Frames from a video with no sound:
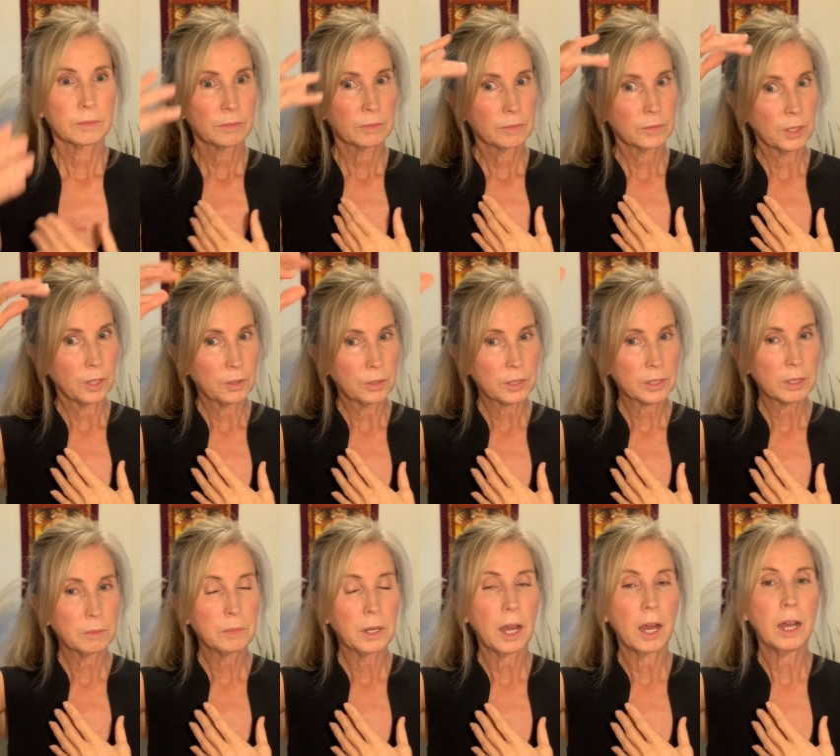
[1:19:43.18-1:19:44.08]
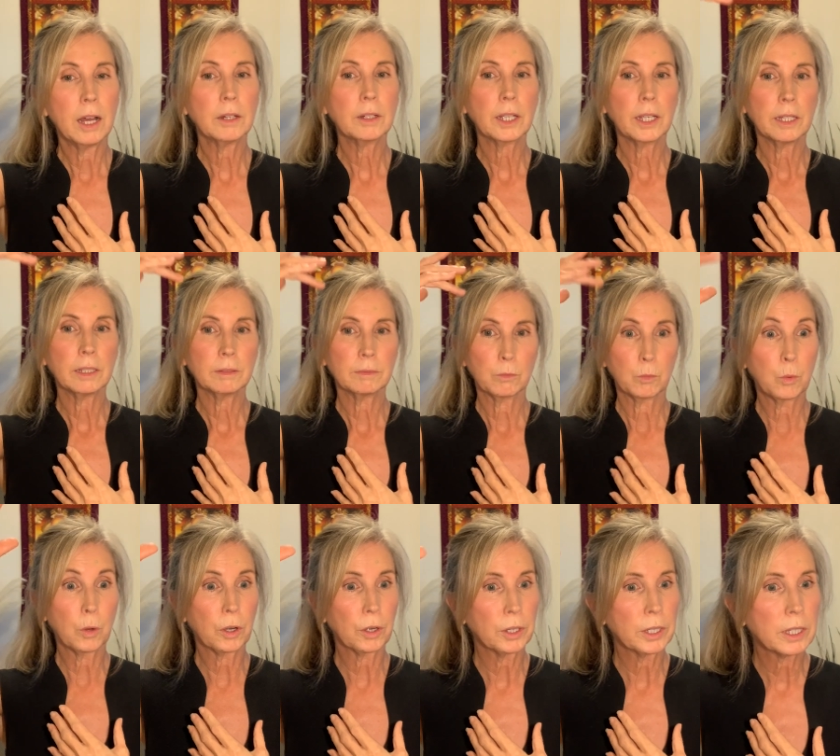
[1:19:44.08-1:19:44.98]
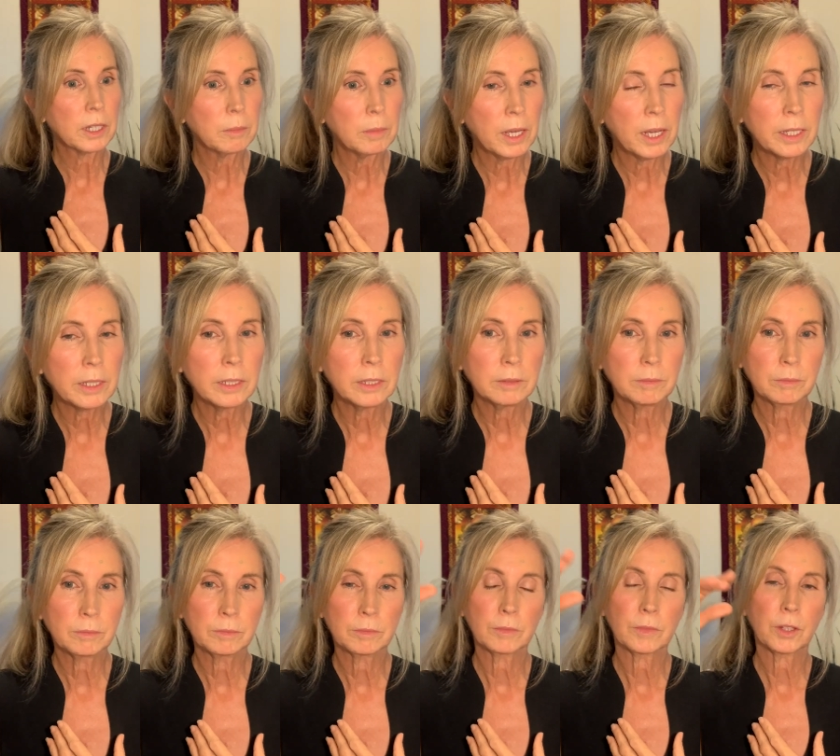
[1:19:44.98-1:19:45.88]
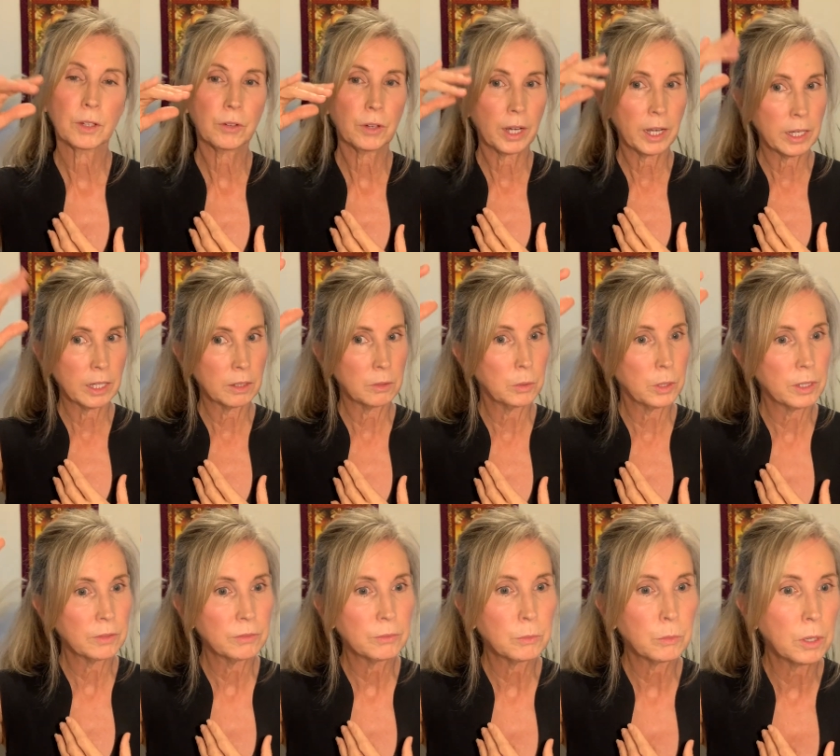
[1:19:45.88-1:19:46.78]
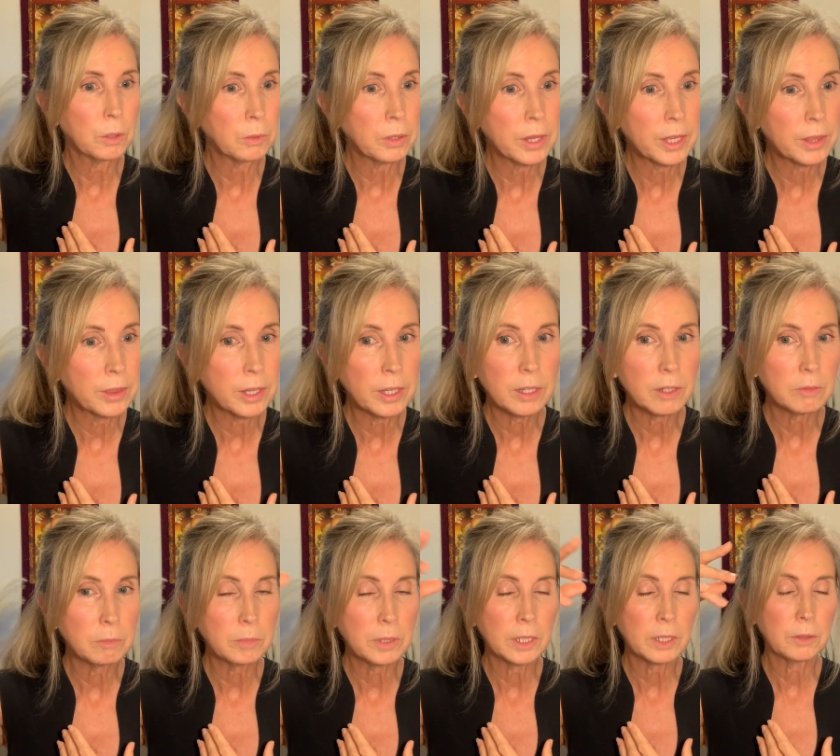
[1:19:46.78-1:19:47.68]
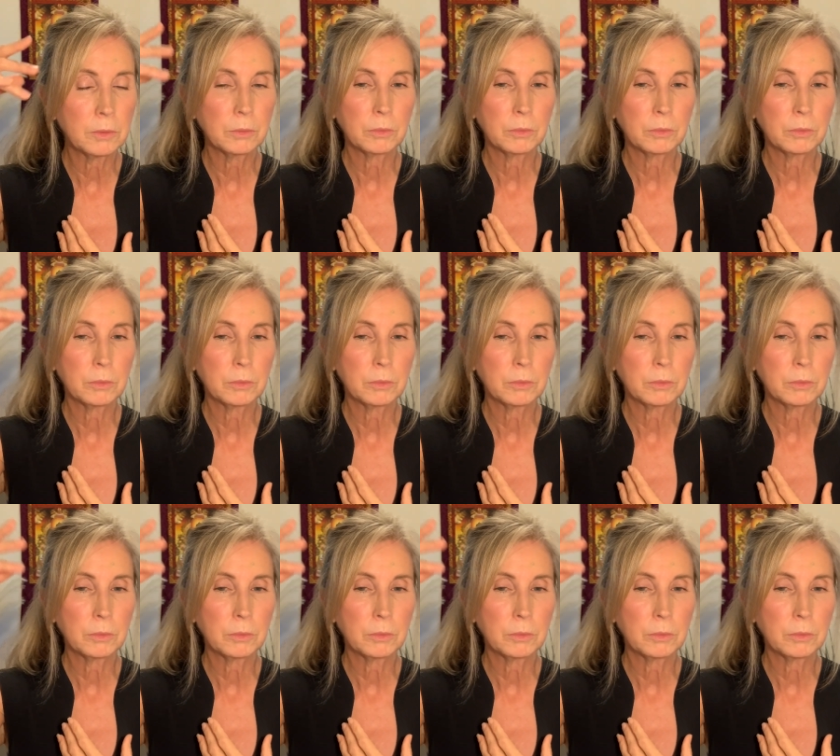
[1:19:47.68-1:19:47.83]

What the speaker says: Notice worrying about it, creating what will they think of me?